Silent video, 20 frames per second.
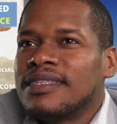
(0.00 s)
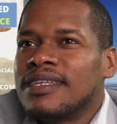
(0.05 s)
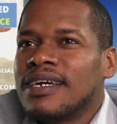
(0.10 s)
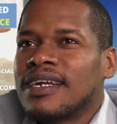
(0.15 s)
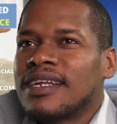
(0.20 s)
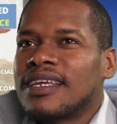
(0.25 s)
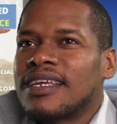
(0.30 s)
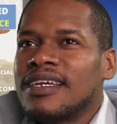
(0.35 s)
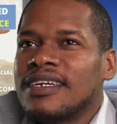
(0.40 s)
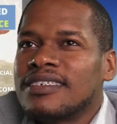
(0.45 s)

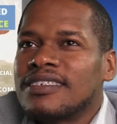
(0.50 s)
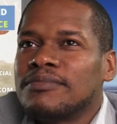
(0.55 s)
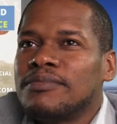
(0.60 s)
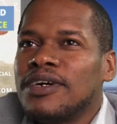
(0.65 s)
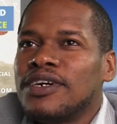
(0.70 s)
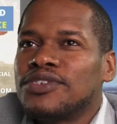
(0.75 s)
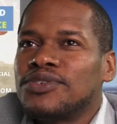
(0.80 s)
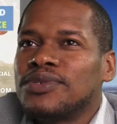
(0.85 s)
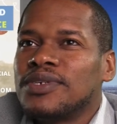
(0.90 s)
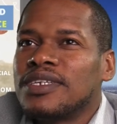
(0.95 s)
that cares
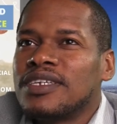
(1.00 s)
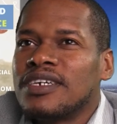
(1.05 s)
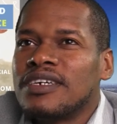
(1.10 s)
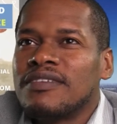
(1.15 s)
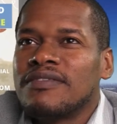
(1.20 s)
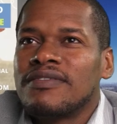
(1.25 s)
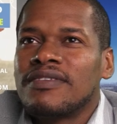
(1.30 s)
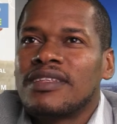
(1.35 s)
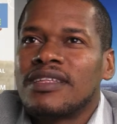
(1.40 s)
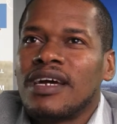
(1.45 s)
about you
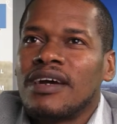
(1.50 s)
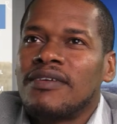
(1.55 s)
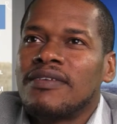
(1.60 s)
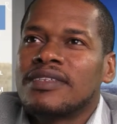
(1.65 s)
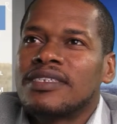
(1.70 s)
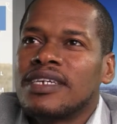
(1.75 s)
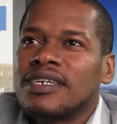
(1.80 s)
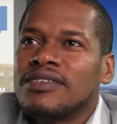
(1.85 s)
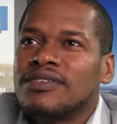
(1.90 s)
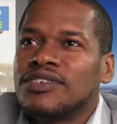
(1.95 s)
enough that will
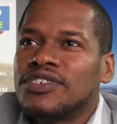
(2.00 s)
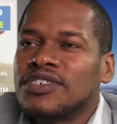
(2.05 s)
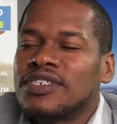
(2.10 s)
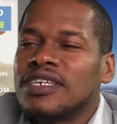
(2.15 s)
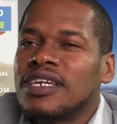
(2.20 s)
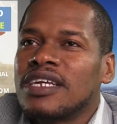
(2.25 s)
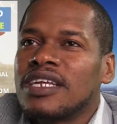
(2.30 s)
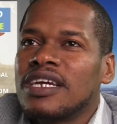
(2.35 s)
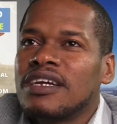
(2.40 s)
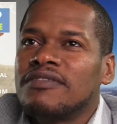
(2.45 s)
tell you should
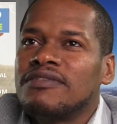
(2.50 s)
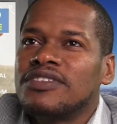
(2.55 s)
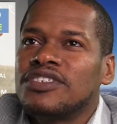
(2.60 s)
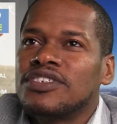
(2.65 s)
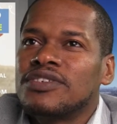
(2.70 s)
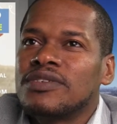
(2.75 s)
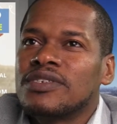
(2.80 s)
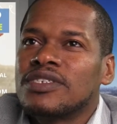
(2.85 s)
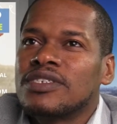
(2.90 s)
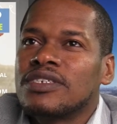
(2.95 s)
get health
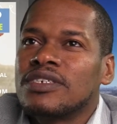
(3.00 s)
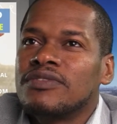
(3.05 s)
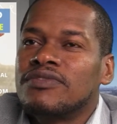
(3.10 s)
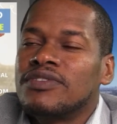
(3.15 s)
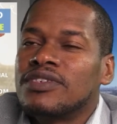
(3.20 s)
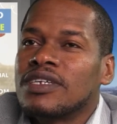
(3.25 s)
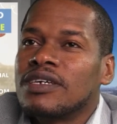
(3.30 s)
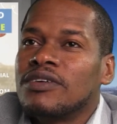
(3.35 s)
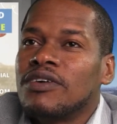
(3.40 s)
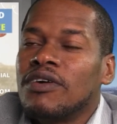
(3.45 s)
insurance.
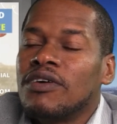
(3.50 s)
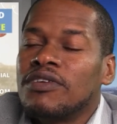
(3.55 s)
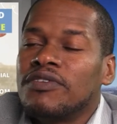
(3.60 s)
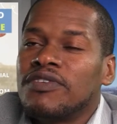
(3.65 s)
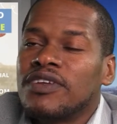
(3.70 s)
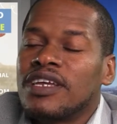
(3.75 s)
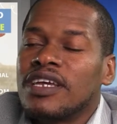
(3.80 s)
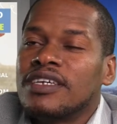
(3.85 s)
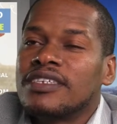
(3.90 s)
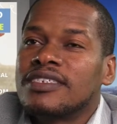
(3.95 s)
Or if
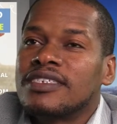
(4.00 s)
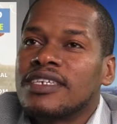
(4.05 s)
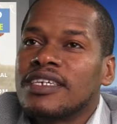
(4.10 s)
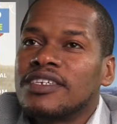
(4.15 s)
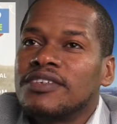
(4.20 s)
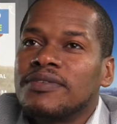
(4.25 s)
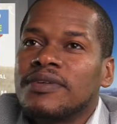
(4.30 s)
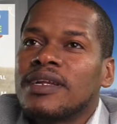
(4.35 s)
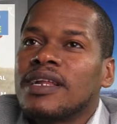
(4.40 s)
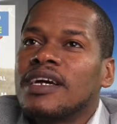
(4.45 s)
you get
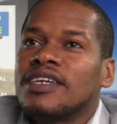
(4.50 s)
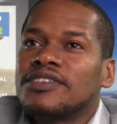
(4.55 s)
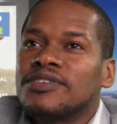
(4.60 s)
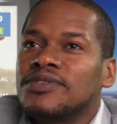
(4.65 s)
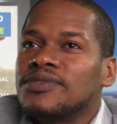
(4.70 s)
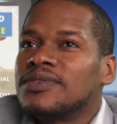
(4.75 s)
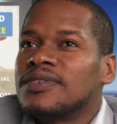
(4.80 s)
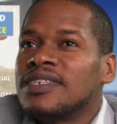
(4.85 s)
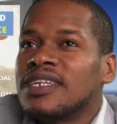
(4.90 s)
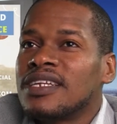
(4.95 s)
sick, you realize you
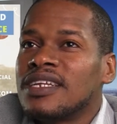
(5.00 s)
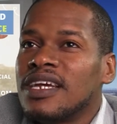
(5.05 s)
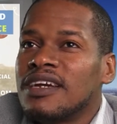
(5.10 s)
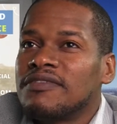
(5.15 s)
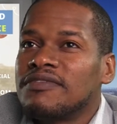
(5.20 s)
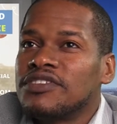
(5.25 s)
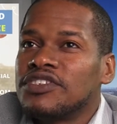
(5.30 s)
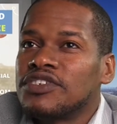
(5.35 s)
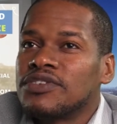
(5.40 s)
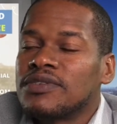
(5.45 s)
do need
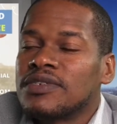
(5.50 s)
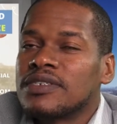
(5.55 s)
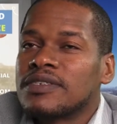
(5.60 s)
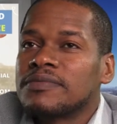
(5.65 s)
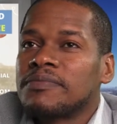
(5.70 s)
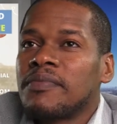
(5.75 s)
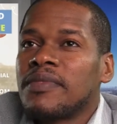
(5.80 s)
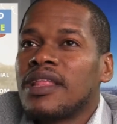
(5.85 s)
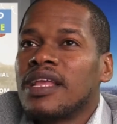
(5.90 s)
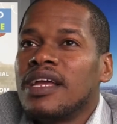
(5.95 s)
health insurance.
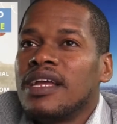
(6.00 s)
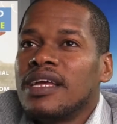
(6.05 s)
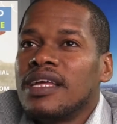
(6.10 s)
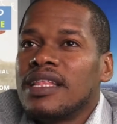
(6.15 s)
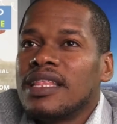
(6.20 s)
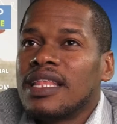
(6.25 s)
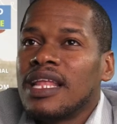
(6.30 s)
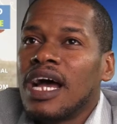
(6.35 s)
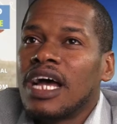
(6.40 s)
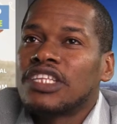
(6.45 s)

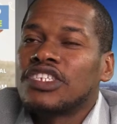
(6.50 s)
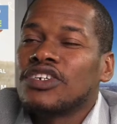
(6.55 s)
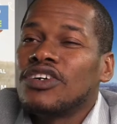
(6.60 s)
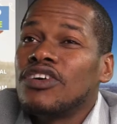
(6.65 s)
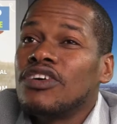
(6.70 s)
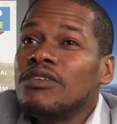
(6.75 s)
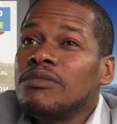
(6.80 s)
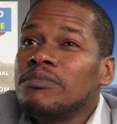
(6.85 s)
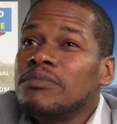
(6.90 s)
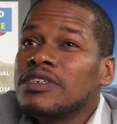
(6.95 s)
Now it's
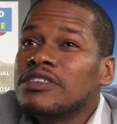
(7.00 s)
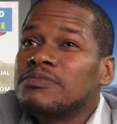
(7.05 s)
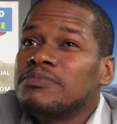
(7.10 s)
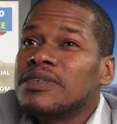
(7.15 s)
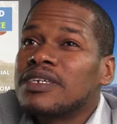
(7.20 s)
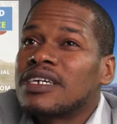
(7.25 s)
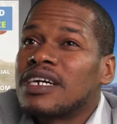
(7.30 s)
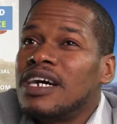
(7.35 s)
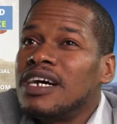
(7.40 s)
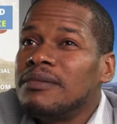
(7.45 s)
almost
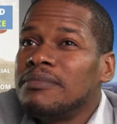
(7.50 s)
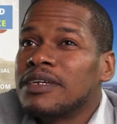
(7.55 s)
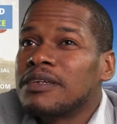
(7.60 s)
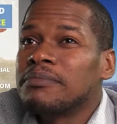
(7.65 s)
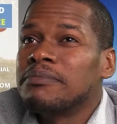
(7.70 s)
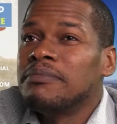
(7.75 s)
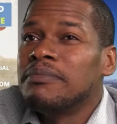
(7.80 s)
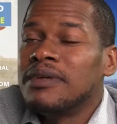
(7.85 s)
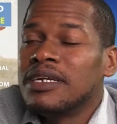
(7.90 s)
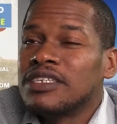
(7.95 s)

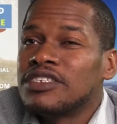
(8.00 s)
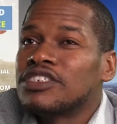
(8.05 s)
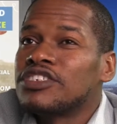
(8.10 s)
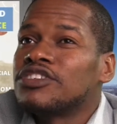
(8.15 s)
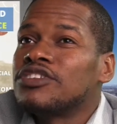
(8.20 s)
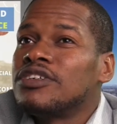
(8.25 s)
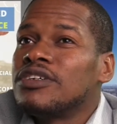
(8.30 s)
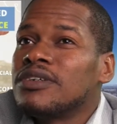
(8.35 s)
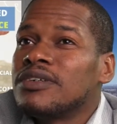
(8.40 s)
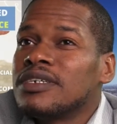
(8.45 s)
becoming
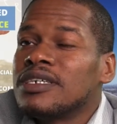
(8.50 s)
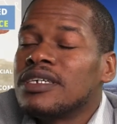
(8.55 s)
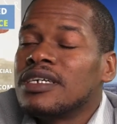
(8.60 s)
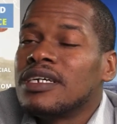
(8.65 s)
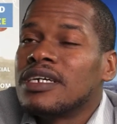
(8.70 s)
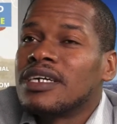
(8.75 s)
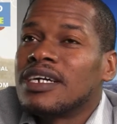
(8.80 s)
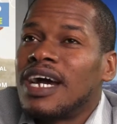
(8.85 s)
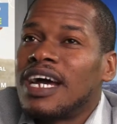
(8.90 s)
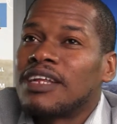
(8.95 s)
mandatory.
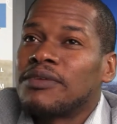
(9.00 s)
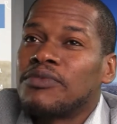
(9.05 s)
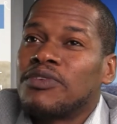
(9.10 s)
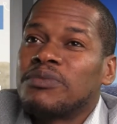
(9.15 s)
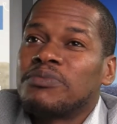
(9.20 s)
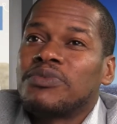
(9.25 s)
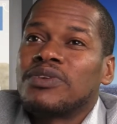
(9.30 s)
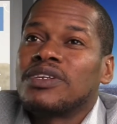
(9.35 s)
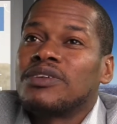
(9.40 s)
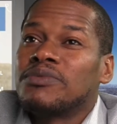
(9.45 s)
At
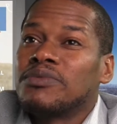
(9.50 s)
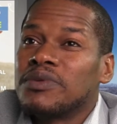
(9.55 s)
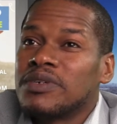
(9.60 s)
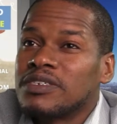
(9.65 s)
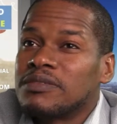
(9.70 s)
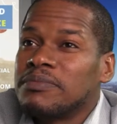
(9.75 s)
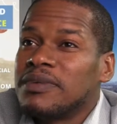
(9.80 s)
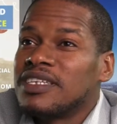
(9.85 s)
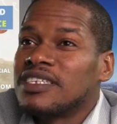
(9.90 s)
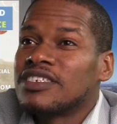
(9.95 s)
one point, it
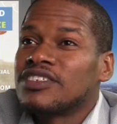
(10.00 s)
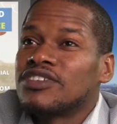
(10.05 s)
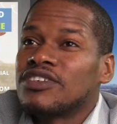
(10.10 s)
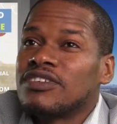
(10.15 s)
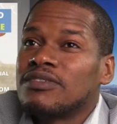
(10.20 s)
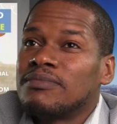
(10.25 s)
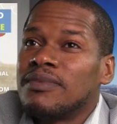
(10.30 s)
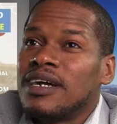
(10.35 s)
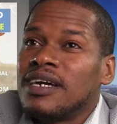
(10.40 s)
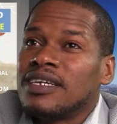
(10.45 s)
was
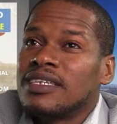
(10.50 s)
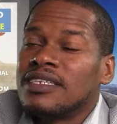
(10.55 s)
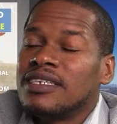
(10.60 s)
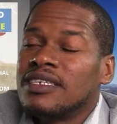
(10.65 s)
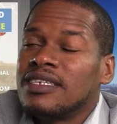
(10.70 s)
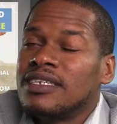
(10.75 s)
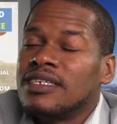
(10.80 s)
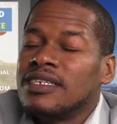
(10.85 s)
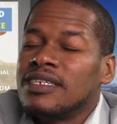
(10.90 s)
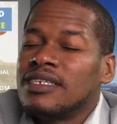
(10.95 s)
mandatory by
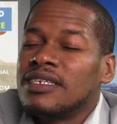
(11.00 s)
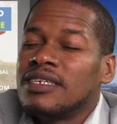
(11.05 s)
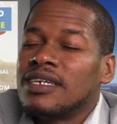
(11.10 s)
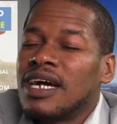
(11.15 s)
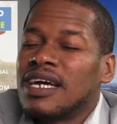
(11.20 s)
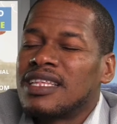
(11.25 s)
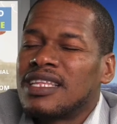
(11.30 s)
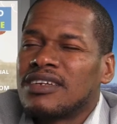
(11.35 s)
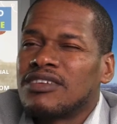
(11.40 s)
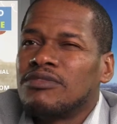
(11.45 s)
the,
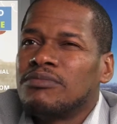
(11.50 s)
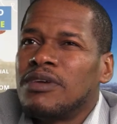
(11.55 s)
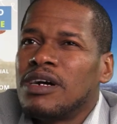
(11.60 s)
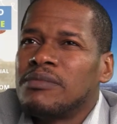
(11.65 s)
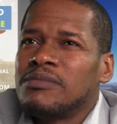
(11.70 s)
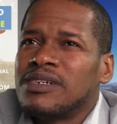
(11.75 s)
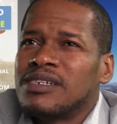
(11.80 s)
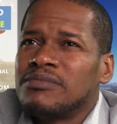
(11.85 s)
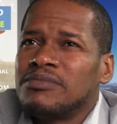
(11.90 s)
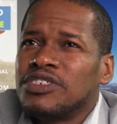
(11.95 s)
I think,
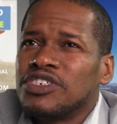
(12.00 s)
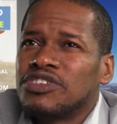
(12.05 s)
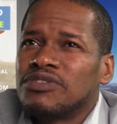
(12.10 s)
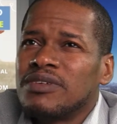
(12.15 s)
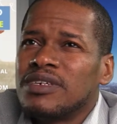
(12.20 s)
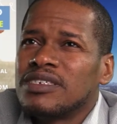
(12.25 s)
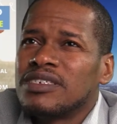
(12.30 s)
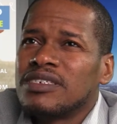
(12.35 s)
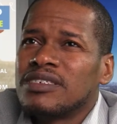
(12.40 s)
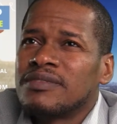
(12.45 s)
Obama
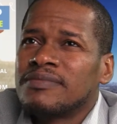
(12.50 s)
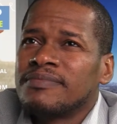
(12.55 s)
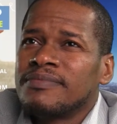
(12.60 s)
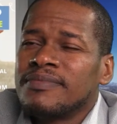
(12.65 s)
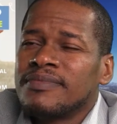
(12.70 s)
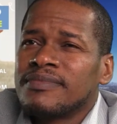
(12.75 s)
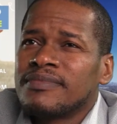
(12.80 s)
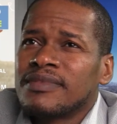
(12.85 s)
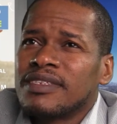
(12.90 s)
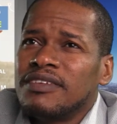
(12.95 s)
administration.
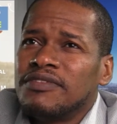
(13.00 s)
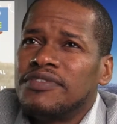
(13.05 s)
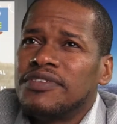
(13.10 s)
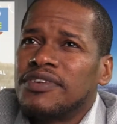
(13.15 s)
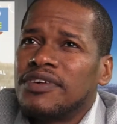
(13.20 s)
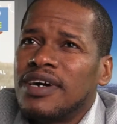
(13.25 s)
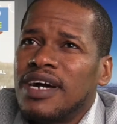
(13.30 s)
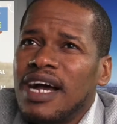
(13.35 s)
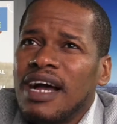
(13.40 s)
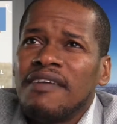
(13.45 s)
If you
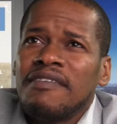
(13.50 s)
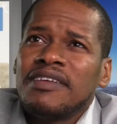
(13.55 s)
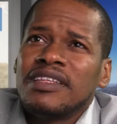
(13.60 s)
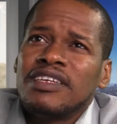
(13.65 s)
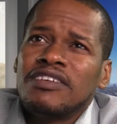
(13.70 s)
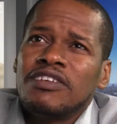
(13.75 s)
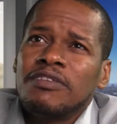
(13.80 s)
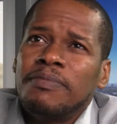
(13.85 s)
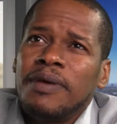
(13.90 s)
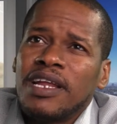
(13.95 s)
don't have it,
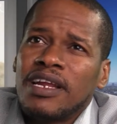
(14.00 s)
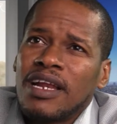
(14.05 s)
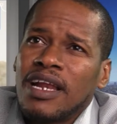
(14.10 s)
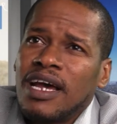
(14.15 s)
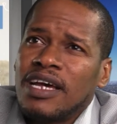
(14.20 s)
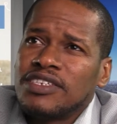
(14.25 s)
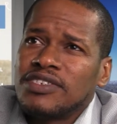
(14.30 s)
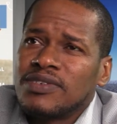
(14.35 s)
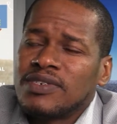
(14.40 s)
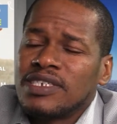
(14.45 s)
they would
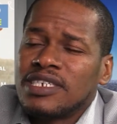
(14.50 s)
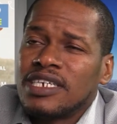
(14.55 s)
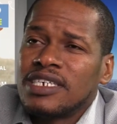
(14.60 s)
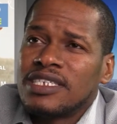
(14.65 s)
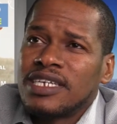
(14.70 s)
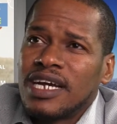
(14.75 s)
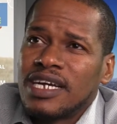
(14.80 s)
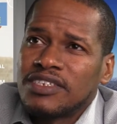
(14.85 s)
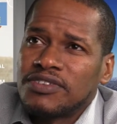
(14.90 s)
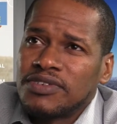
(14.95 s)
penalize you on your
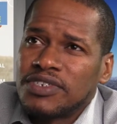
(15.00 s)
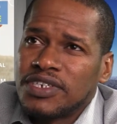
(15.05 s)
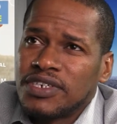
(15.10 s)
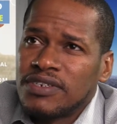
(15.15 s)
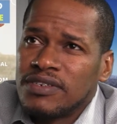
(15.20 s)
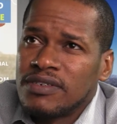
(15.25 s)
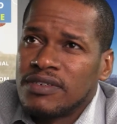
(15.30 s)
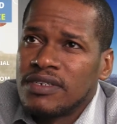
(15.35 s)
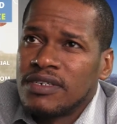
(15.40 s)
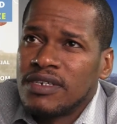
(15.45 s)
tax
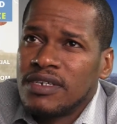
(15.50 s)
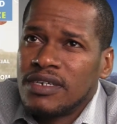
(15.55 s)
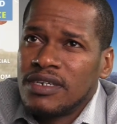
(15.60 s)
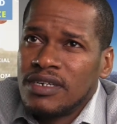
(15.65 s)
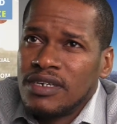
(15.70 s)
return.